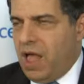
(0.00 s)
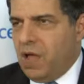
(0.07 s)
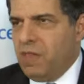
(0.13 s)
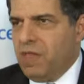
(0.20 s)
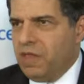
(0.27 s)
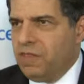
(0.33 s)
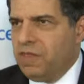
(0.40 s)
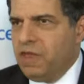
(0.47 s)

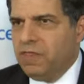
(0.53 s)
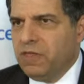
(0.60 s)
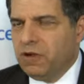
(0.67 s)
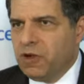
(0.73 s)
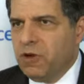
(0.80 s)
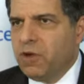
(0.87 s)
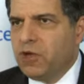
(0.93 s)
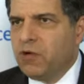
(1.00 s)
Well, I think they're
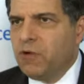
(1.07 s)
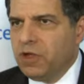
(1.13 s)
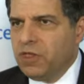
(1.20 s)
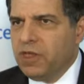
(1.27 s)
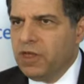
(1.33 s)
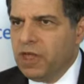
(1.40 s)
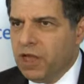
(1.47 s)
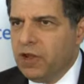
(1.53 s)
going
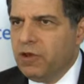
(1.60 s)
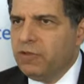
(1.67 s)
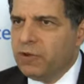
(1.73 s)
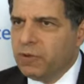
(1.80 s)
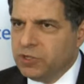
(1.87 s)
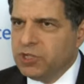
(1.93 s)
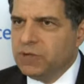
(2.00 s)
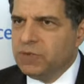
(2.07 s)
quickly. I know
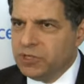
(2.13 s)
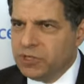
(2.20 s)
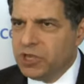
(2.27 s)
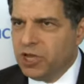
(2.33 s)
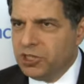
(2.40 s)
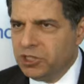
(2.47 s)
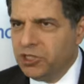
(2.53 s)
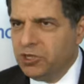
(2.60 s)
there was some
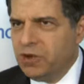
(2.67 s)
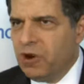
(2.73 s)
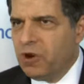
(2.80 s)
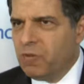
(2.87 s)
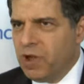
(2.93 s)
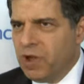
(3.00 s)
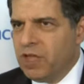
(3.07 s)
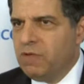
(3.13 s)
discussion
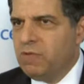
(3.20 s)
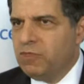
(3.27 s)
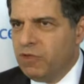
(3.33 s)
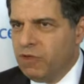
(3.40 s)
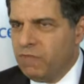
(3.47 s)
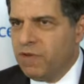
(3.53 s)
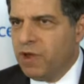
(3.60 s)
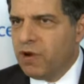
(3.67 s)
already with
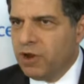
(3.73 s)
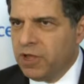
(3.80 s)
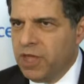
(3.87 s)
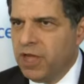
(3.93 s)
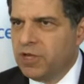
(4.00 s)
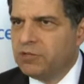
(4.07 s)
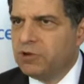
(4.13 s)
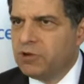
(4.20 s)
the ovarian
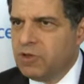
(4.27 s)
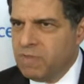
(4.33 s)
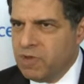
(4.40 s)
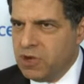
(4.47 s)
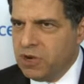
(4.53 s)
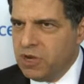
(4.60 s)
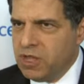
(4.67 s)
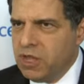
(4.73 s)
cancer
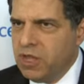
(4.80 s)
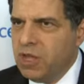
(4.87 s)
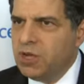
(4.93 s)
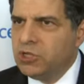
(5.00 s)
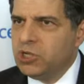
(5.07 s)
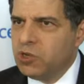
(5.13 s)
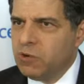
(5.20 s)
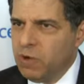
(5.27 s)
community
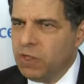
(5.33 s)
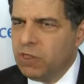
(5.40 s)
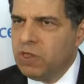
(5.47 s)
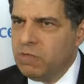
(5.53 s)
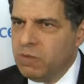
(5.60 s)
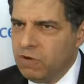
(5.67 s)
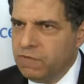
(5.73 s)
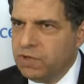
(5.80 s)
to quickly
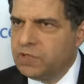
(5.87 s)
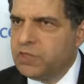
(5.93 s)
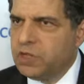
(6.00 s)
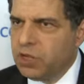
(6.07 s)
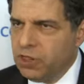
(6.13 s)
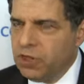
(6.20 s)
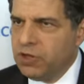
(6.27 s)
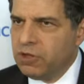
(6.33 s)
move this into
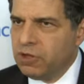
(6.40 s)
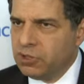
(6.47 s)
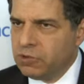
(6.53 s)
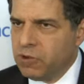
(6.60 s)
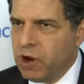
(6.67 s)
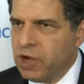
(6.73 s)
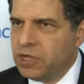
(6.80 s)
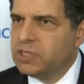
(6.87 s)
clinical
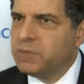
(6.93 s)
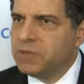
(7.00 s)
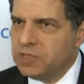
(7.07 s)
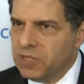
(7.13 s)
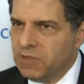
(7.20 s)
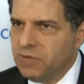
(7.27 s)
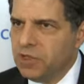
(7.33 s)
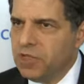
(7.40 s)
trials
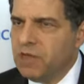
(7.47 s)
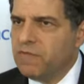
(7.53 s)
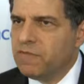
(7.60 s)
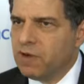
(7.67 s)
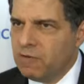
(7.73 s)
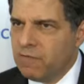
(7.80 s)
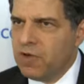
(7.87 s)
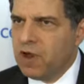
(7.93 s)
specifically
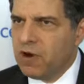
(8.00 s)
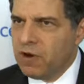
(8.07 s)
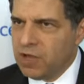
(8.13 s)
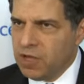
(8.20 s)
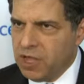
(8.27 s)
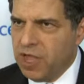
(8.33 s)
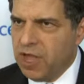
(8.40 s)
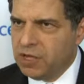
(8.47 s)
for
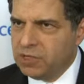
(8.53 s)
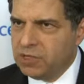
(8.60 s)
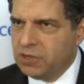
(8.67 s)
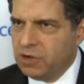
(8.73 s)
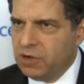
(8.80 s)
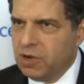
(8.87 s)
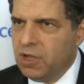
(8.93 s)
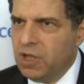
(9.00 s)
ovarian
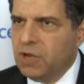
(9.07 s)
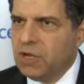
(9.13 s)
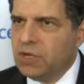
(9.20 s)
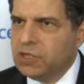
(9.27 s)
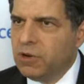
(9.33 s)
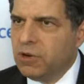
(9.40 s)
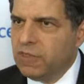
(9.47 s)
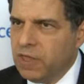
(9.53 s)
cancer.
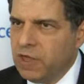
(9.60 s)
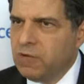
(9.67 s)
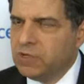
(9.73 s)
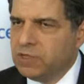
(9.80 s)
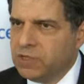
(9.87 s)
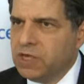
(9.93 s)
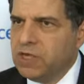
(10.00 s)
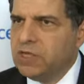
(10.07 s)
So I think we'll
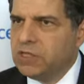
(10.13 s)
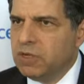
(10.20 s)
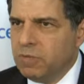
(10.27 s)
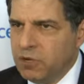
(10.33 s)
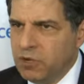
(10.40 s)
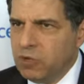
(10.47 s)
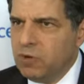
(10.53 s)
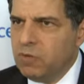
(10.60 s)
see
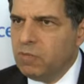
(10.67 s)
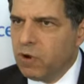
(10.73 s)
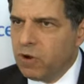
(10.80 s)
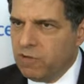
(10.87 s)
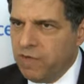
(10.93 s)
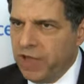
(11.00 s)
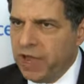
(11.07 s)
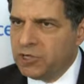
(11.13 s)
some new, more
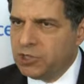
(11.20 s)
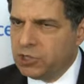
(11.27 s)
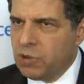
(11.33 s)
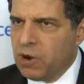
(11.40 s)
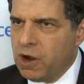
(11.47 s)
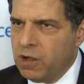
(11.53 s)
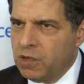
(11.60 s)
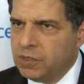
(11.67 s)
advanced
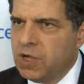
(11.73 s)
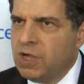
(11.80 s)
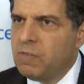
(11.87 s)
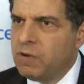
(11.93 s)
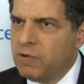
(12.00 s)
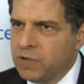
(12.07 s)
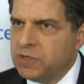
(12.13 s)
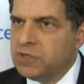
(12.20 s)
trials.
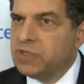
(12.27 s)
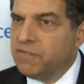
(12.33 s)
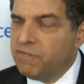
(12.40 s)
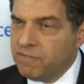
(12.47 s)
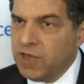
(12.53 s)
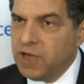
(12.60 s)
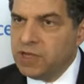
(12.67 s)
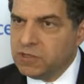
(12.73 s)
Remember, this is a
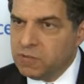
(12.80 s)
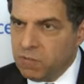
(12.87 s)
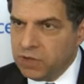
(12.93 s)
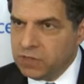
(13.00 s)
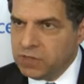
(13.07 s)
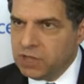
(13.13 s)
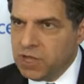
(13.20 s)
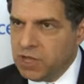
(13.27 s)
phase
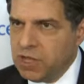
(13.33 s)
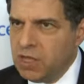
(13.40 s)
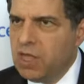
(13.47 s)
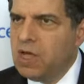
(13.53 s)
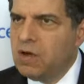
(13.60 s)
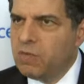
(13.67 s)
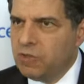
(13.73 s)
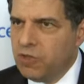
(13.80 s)
one study
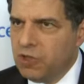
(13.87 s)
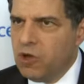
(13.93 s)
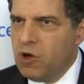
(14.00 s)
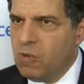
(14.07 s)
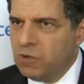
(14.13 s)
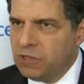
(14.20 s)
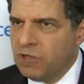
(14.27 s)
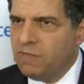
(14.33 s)
where the
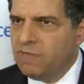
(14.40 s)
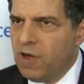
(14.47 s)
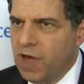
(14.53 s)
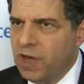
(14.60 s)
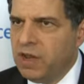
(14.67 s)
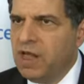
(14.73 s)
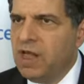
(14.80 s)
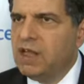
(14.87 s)
goal was to
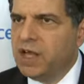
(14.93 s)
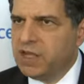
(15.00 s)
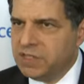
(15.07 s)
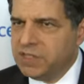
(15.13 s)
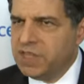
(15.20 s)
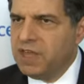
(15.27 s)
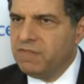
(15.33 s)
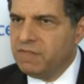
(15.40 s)
find a
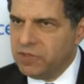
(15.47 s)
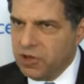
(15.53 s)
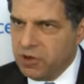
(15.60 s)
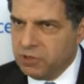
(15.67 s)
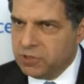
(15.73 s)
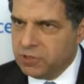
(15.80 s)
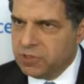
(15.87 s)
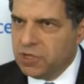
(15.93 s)
safe
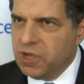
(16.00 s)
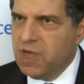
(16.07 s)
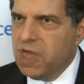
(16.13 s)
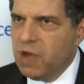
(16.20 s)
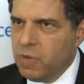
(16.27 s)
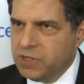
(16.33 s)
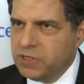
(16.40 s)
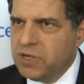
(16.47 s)
dose.
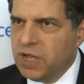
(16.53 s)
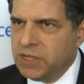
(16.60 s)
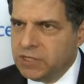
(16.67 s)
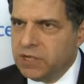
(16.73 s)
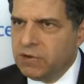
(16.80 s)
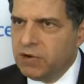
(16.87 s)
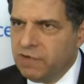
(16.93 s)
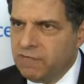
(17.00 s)
It wasn't
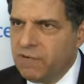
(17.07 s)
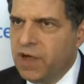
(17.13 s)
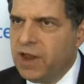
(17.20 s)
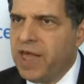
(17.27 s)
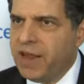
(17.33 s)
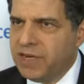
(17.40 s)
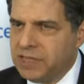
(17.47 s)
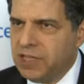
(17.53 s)
necessary to find
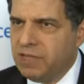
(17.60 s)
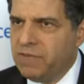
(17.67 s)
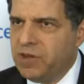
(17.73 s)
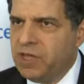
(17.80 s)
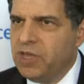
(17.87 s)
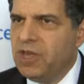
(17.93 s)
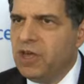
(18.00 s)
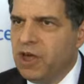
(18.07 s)

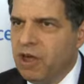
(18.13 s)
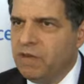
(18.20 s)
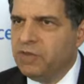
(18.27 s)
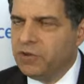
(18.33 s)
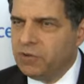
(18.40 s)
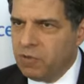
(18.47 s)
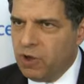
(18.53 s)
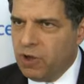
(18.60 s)
activity of the
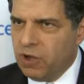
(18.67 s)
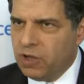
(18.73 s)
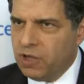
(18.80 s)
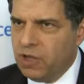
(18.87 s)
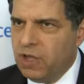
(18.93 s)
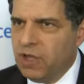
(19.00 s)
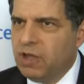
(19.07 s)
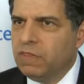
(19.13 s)
drug.
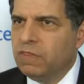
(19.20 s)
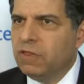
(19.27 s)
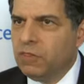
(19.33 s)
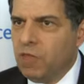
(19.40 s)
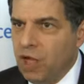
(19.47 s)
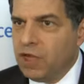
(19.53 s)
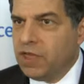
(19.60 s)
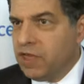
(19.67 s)
The
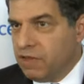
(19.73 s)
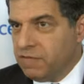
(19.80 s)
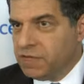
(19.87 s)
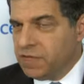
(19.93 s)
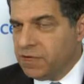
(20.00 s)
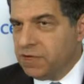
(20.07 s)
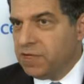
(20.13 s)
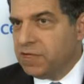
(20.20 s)
luck is
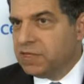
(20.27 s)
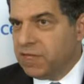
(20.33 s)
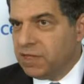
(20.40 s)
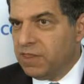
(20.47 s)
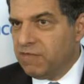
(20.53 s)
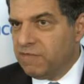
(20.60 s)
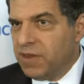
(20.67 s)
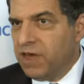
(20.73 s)
it is that
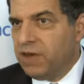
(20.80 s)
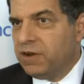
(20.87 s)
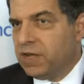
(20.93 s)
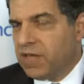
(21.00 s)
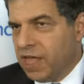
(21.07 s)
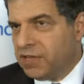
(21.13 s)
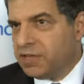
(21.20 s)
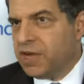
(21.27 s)
they found
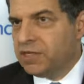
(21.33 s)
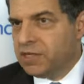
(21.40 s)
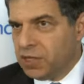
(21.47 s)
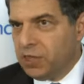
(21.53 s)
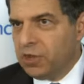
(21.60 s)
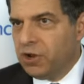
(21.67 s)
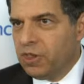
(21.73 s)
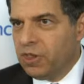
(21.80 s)
signs of
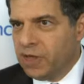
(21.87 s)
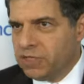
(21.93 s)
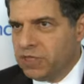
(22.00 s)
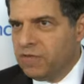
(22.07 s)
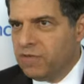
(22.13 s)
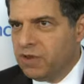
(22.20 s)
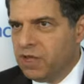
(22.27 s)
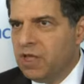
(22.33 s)
clinical
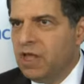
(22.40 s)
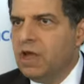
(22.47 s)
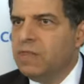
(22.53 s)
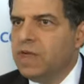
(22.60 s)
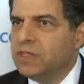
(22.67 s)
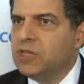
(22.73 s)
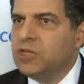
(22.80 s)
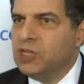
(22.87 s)
activity.
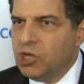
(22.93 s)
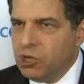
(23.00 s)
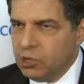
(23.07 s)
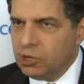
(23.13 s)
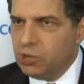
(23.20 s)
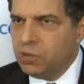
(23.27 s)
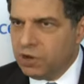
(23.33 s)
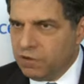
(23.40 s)
That's
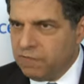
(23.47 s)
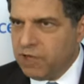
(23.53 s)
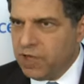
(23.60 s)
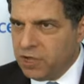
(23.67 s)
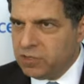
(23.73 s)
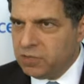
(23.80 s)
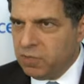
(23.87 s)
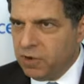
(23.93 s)
unusual in a
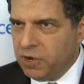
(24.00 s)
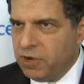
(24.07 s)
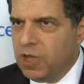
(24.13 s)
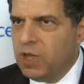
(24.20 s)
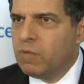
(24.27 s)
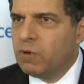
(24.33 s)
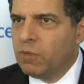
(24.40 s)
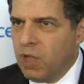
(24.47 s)
phase one.
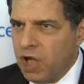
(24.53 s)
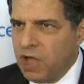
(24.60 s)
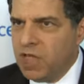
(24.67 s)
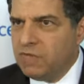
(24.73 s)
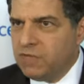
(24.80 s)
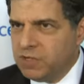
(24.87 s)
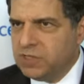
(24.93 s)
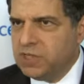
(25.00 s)
We're lucky
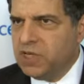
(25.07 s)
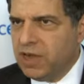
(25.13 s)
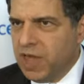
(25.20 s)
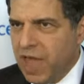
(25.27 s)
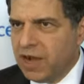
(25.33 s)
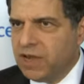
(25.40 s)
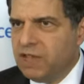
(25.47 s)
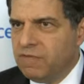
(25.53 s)
if we see an
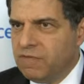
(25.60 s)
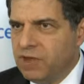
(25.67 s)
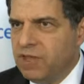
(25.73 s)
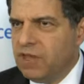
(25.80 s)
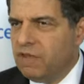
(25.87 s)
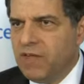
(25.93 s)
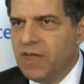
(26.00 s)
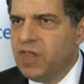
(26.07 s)

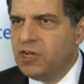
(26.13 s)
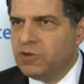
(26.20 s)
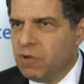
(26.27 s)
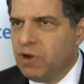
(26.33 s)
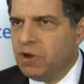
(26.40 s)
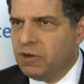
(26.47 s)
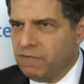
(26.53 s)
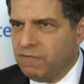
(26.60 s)
activity of any
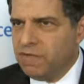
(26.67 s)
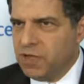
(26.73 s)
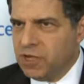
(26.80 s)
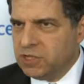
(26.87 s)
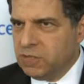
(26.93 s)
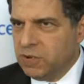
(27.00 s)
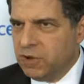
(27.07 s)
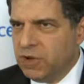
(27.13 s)
drug in a
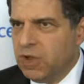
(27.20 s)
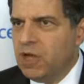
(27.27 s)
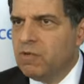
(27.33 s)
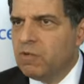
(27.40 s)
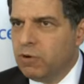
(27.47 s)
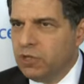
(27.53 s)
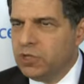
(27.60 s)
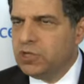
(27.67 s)
phase one.
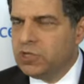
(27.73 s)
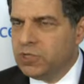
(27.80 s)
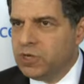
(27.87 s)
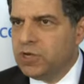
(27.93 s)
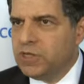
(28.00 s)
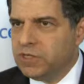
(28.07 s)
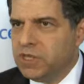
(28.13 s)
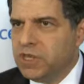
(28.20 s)
We're really just
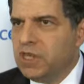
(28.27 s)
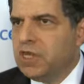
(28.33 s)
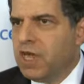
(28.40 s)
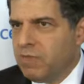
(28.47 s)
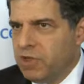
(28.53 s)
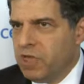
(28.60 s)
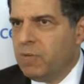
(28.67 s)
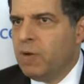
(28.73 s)
looking to see
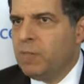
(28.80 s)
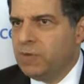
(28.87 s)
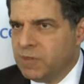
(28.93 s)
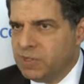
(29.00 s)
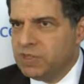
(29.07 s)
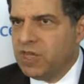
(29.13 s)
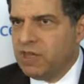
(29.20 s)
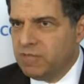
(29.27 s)
can we come up with a
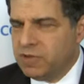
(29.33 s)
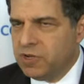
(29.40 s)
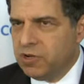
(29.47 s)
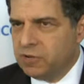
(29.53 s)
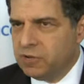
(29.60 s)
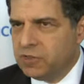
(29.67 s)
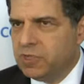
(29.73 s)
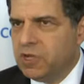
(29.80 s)
safe
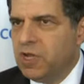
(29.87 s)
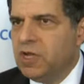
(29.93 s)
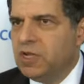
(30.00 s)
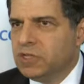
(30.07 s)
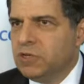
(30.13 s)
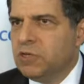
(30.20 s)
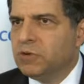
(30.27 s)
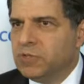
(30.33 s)
dose.
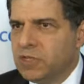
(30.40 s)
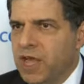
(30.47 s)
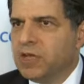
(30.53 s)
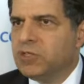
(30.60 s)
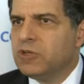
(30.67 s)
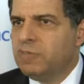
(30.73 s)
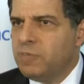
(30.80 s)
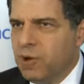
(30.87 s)
So there was an
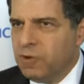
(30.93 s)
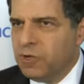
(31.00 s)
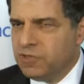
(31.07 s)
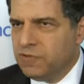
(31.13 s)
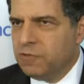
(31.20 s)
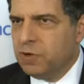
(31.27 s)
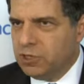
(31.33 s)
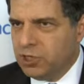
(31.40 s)
extra bonus
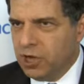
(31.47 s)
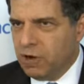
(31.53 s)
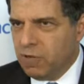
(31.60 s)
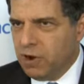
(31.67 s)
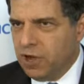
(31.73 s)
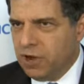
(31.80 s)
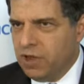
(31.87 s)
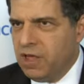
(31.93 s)
for
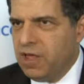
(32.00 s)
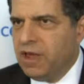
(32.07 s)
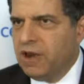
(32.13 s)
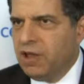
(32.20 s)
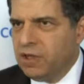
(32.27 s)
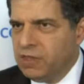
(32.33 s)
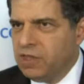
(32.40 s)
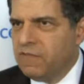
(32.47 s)
Regeneron.
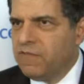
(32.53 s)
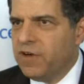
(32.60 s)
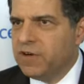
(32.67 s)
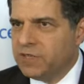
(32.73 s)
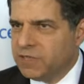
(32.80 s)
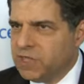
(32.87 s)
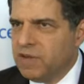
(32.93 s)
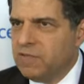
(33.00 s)
Not only did they find
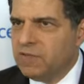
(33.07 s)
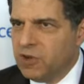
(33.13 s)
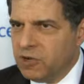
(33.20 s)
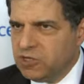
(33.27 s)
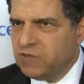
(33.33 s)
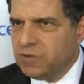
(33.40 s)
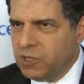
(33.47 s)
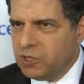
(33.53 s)
a safe
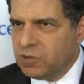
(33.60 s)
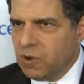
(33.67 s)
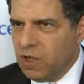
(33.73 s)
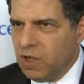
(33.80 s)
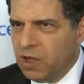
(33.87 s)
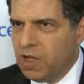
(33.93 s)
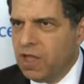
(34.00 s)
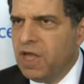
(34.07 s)
dose for the
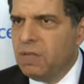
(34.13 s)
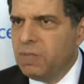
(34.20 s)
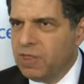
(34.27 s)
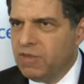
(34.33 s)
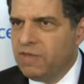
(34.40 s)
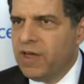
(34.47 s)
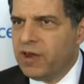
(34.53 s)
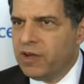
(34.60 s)
drug, but
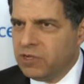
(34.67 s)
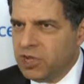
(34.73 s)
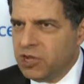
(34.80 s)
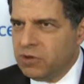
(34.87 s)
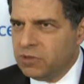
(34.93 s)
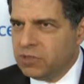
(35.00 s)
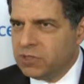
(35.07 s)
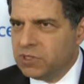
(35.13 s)
they found a
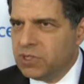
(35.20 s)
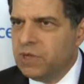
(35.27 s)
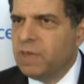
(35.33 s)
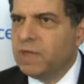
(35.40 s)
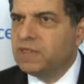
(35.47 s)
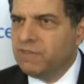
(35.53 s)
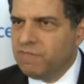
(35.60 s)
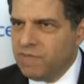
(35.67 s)
dose
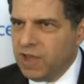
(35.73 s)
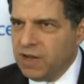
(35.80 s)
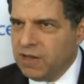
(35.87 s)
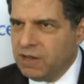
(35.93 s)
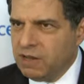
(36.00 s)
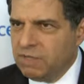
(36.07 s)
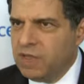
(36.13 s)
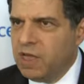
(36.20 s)
that's
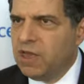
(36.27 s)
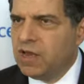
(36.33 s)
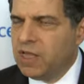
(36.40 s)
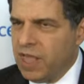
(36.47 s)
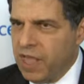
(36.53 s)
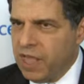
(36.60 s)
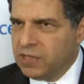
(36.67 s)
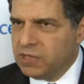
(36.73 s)
effective in a
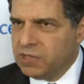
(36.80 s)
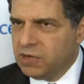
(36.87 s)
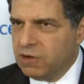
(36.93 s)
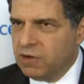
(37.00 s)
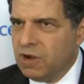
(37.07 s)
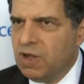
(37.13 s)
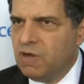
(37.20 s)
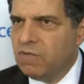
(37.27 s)
cancer
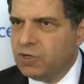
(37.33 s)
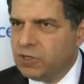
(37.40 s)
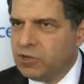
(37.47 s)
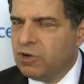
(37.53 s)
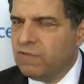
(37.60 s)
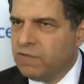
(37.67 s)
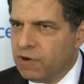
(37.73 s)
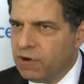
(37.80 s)
for which
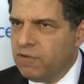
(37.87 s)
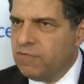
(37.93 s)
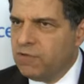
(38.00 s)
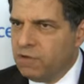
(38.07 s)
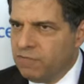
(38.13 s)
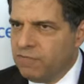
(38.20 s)
there are very few